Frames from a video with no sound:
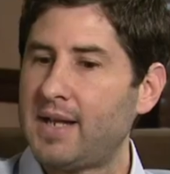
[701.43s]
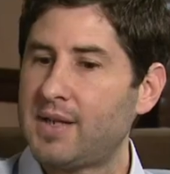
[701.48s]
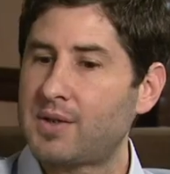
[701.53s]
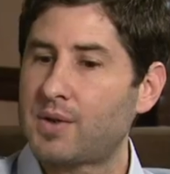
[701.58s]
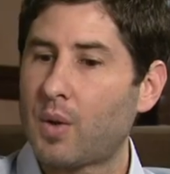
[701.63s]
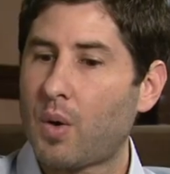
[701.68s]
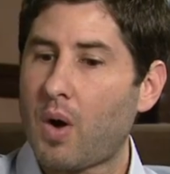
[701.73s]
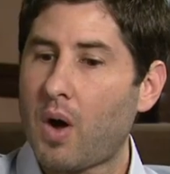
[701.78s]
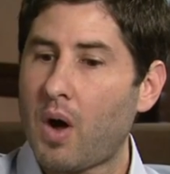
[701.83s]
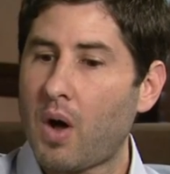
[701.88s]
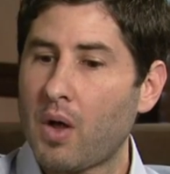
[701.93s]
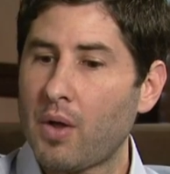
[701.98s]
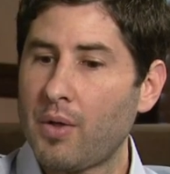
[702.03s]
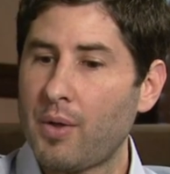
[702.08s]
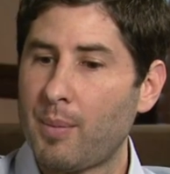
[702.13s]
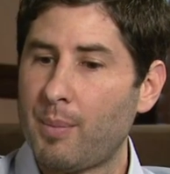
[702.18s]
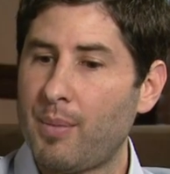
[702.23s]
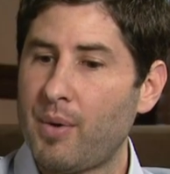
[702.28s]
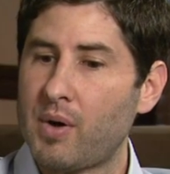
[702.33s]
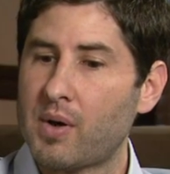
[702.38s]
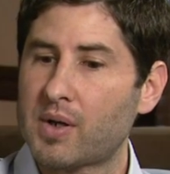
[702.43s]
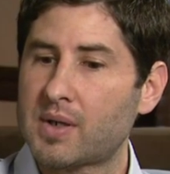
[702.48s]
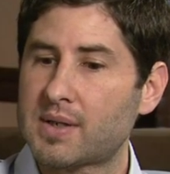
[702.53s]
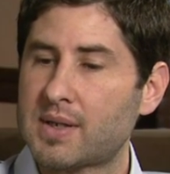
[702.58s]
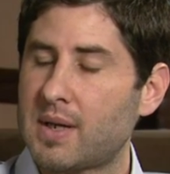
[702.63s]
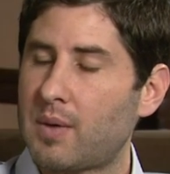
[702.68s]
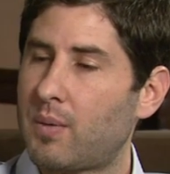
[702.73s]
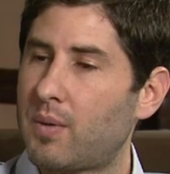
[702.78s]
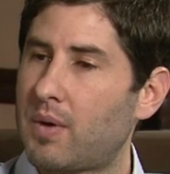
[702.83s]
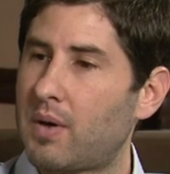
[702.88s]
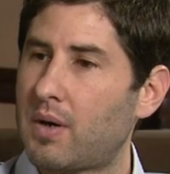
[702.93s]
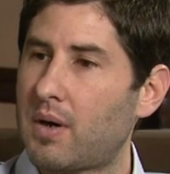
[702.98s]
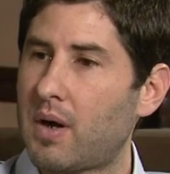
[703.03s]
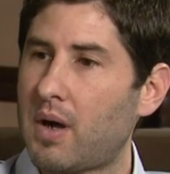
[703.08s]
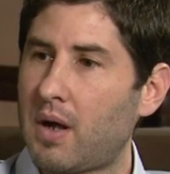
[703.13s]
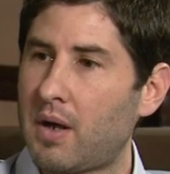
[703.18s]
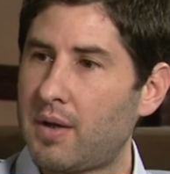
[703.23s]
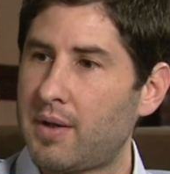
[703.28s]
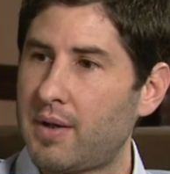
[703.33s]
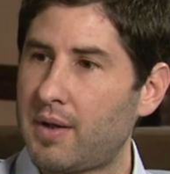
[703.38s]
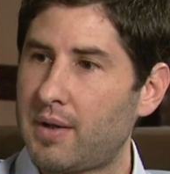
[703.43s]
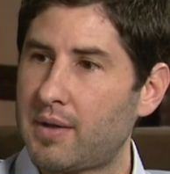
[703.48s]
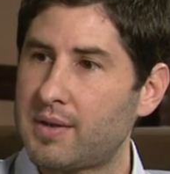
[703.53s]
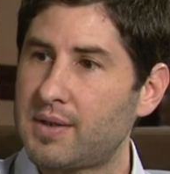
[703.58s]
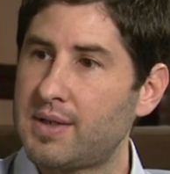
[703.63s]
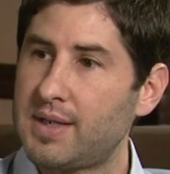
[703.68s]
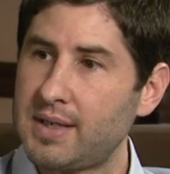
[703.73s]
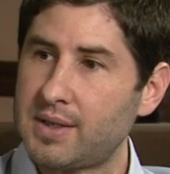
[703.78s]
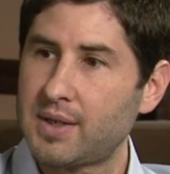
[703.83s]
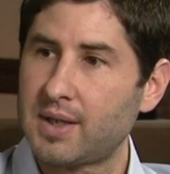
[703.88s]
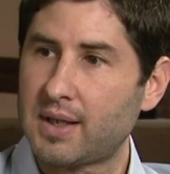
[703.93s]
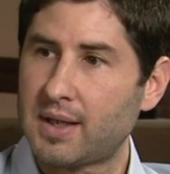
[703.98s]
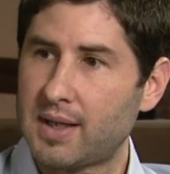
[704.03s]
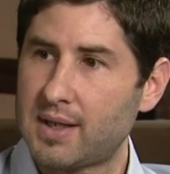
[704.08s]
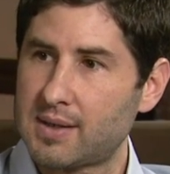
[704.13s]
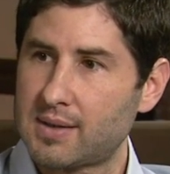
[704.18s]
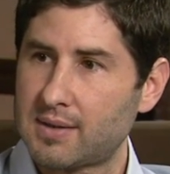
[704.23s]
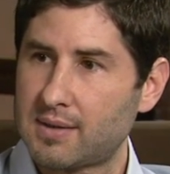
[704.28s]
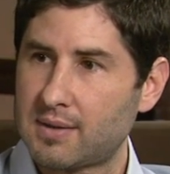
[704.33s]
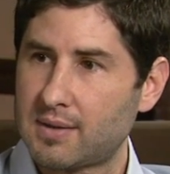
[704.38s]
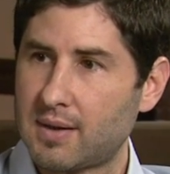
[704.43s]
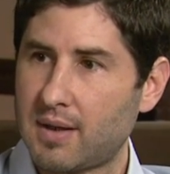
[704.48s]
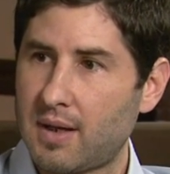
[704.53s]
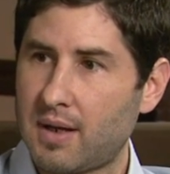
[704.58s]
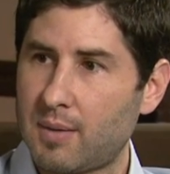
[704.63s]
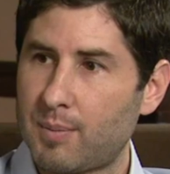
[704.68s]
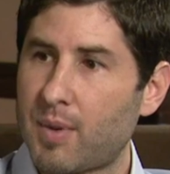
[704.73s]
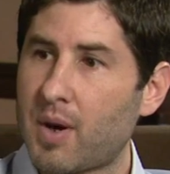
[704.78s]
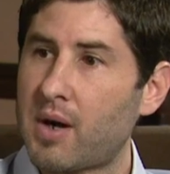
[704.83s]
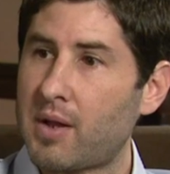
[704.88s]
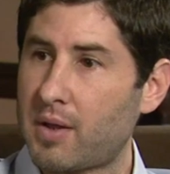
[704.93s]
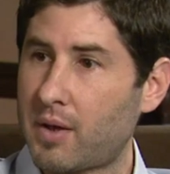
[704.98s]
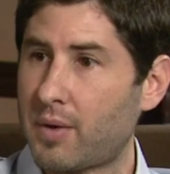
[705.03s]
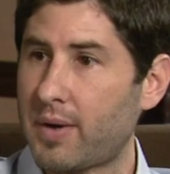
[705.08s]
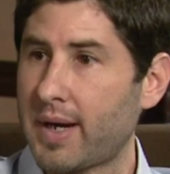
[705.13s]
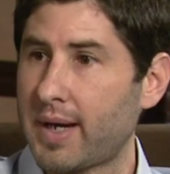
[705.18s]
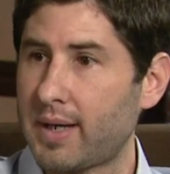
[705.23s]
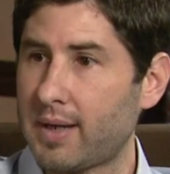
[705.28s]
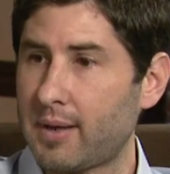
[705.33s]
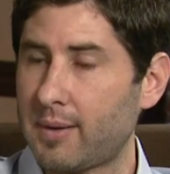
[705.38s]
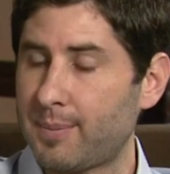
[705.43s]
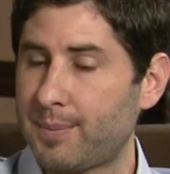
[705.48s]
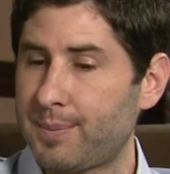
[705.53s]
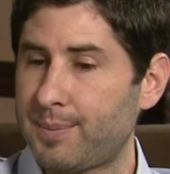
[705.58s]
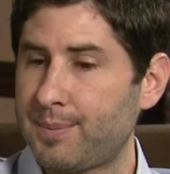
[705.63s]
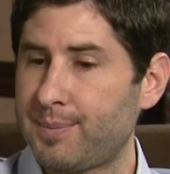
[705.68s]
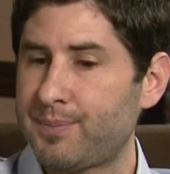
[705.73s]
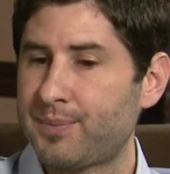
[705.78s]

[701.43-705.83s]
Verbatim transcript: and so all the books that were on the teaching list, uh, part of the curriculum,